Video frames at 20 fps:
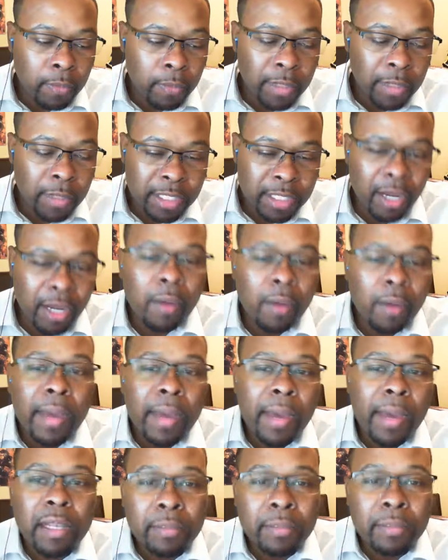let's talk
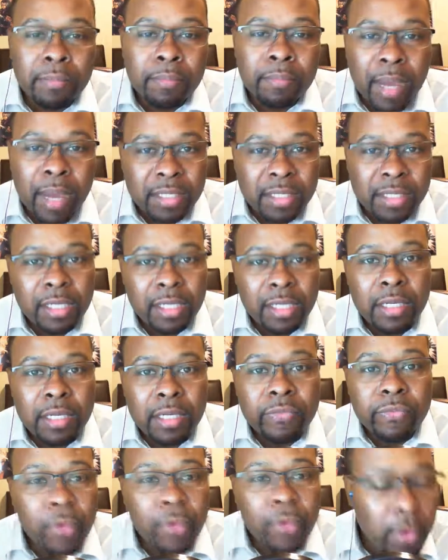about Mazda
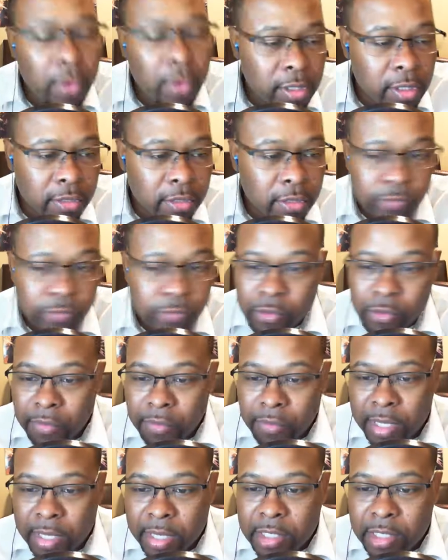looking forward into the future,
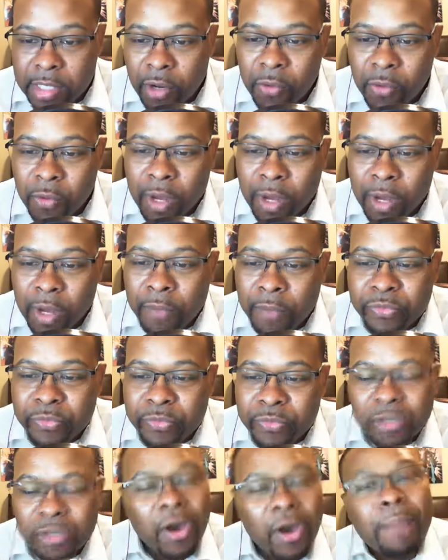man. So
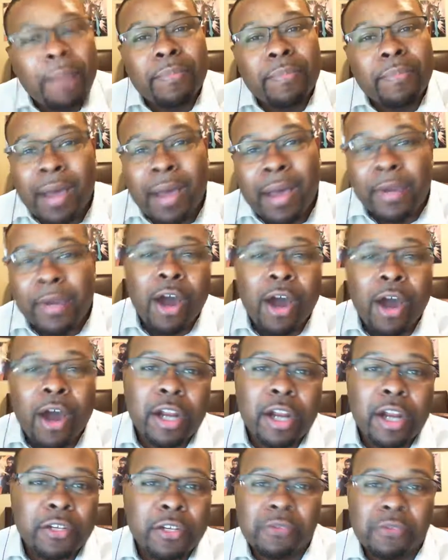you know, I'm a car
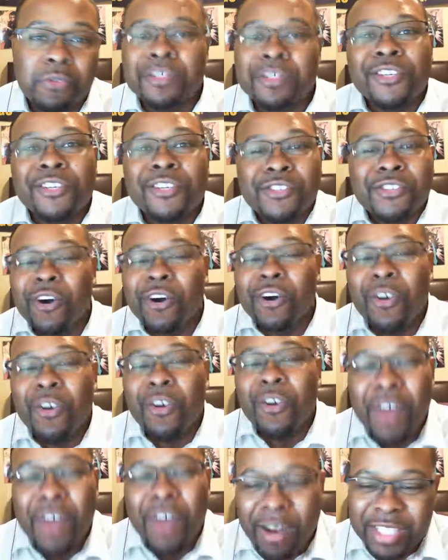dude.
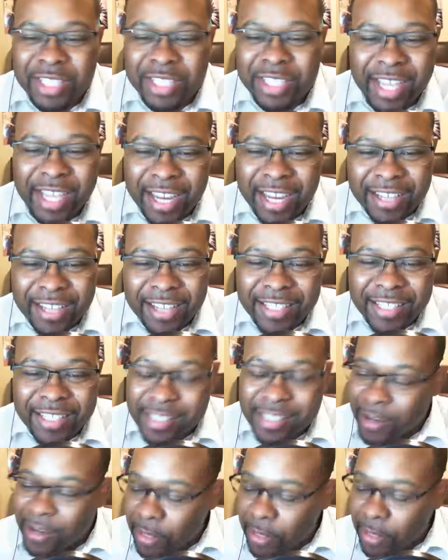So I was checking out
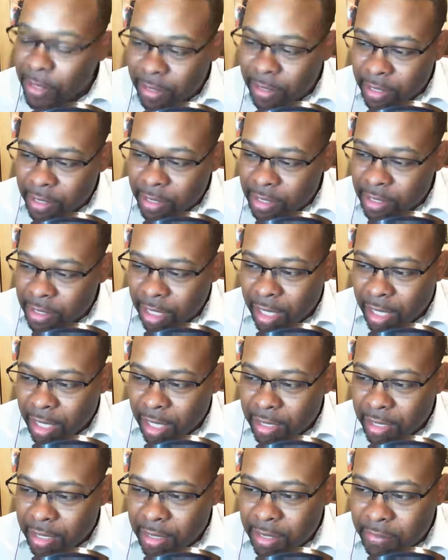
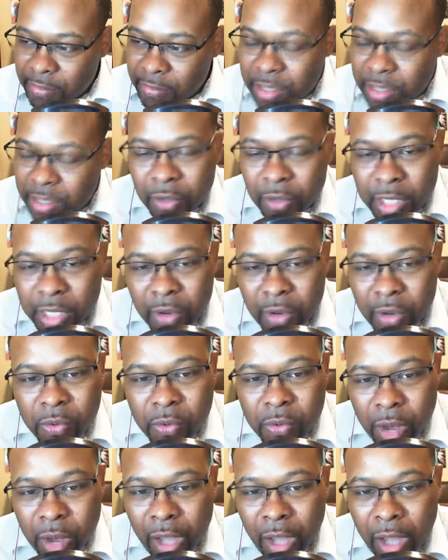the
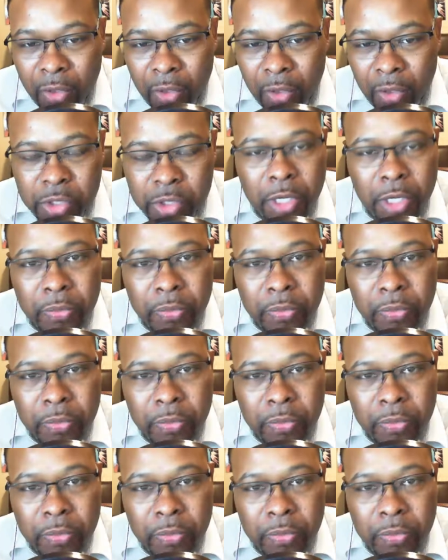Tokyo Auto Show.